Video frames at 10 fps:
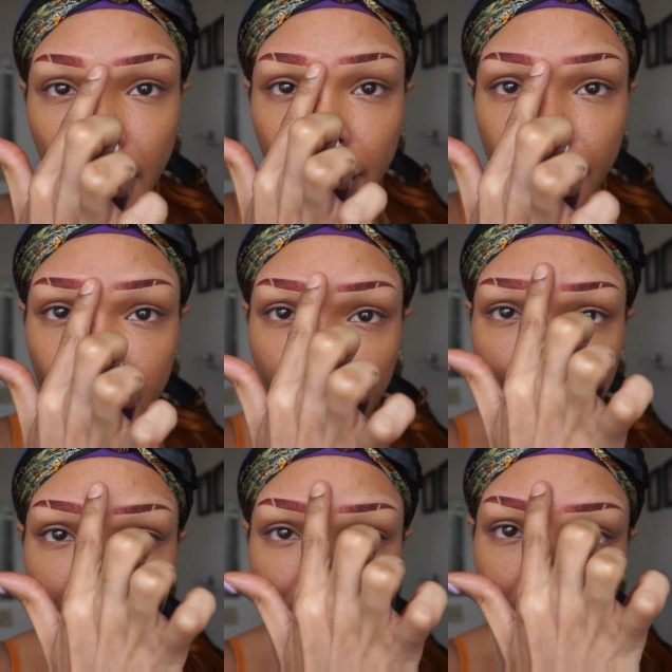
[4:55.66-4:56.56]
I'm gonna get
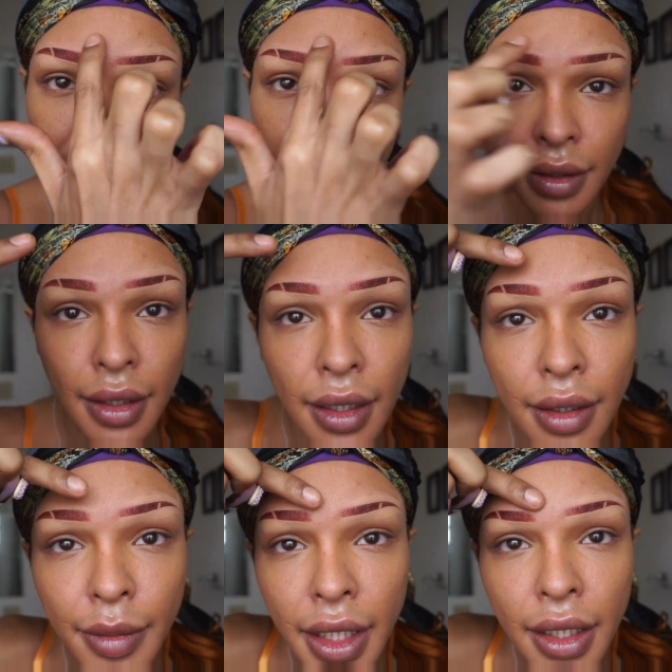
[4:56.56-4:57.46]
really close,
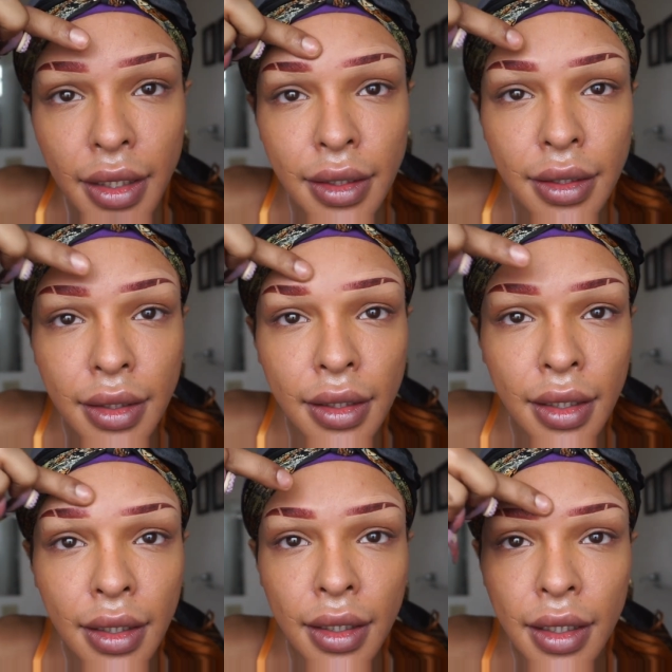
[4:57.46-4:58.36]
girl, because
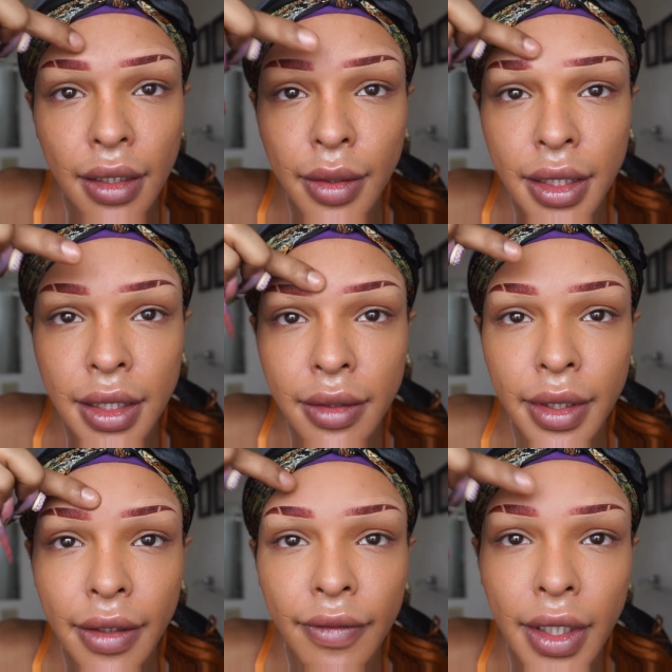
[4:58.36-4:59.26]
I wanna see
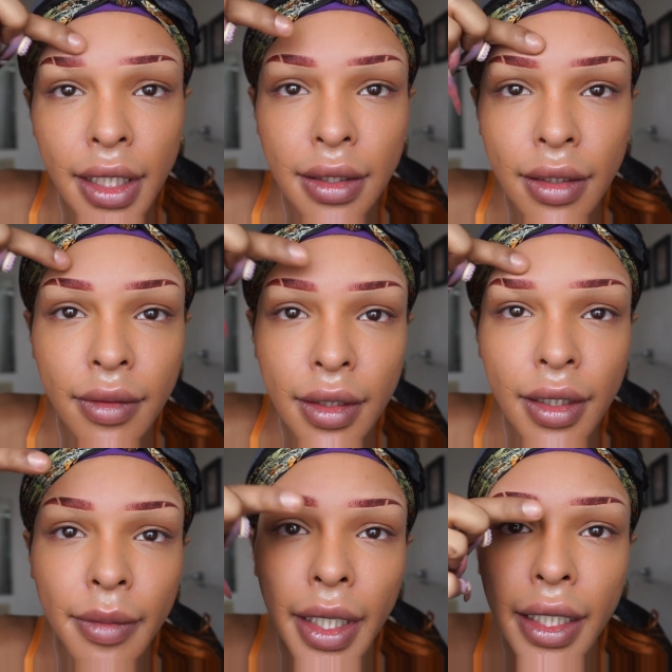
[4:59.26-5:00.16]
what the fuck is going
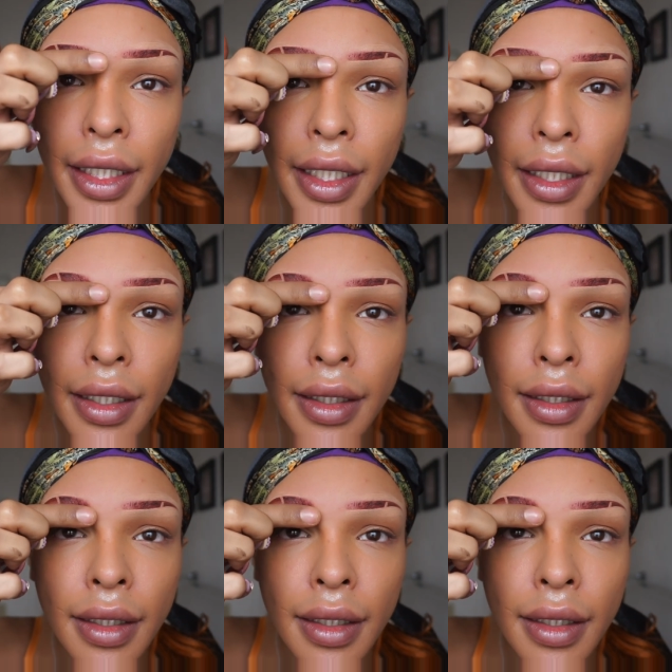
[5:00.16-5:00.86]
on back there.